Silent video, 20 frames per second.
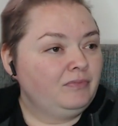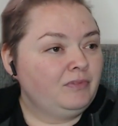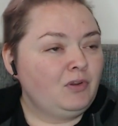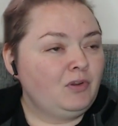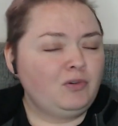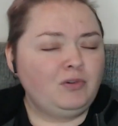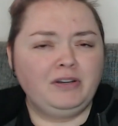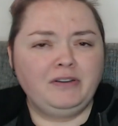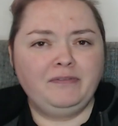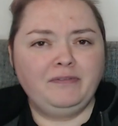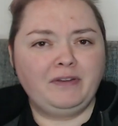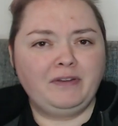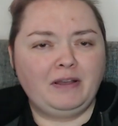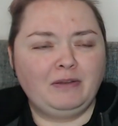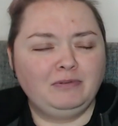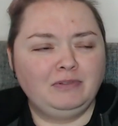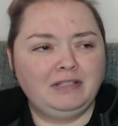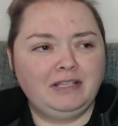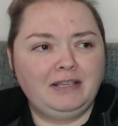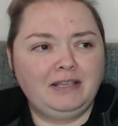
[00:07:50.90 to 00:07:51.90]
Or he
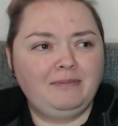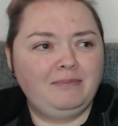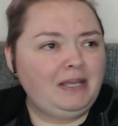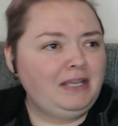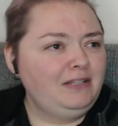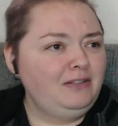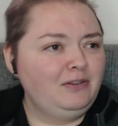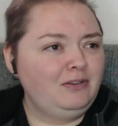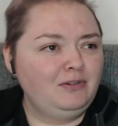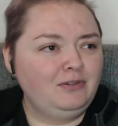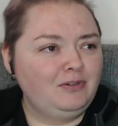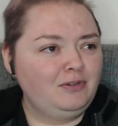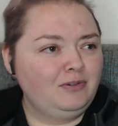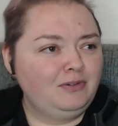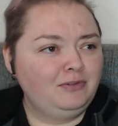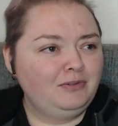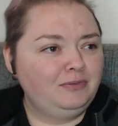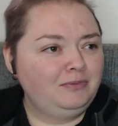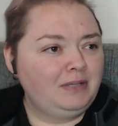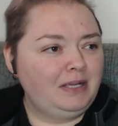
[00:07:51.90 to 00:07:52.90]
found them, I don't
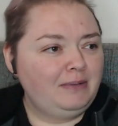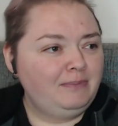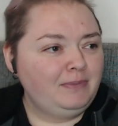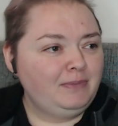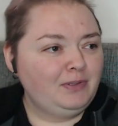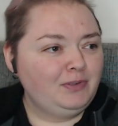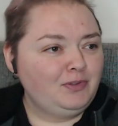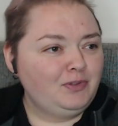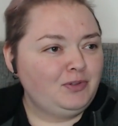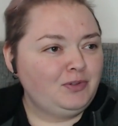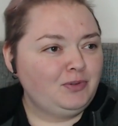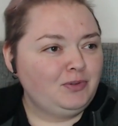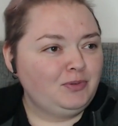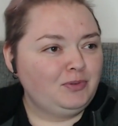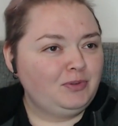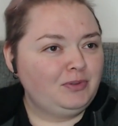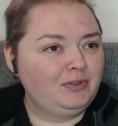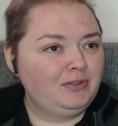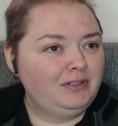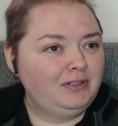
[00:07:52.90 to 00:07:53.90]
know. I'm not
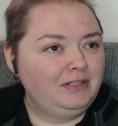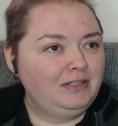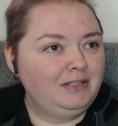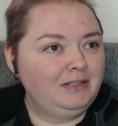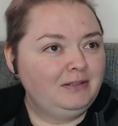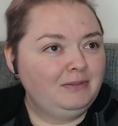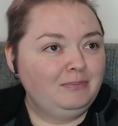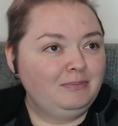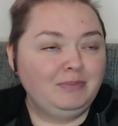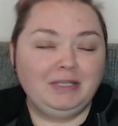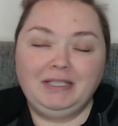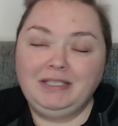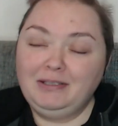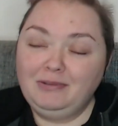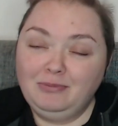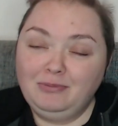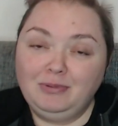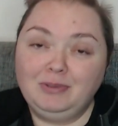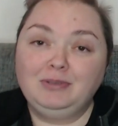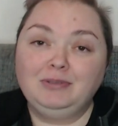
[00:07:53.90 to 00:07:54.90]
sure. But
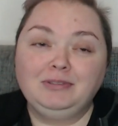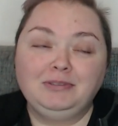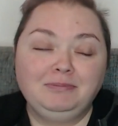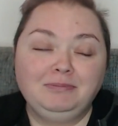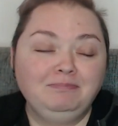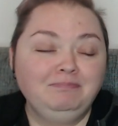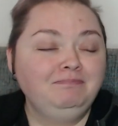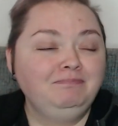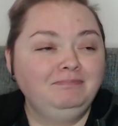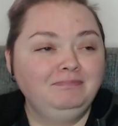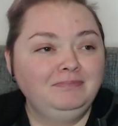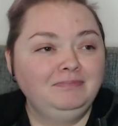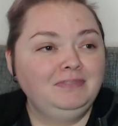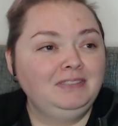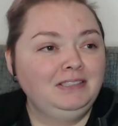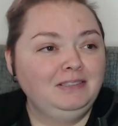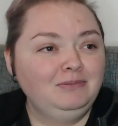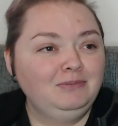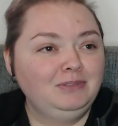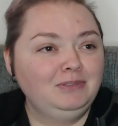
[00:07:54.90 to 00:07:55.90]
it was
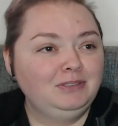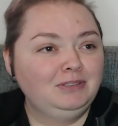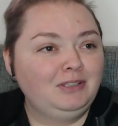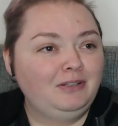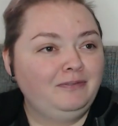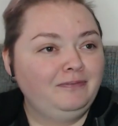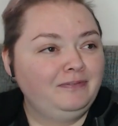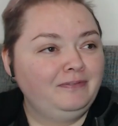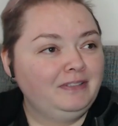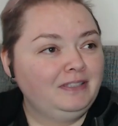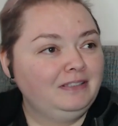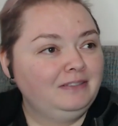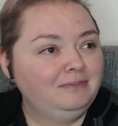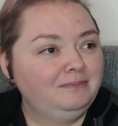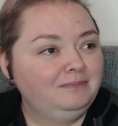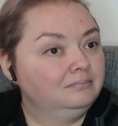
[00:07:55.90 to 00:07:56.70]
something.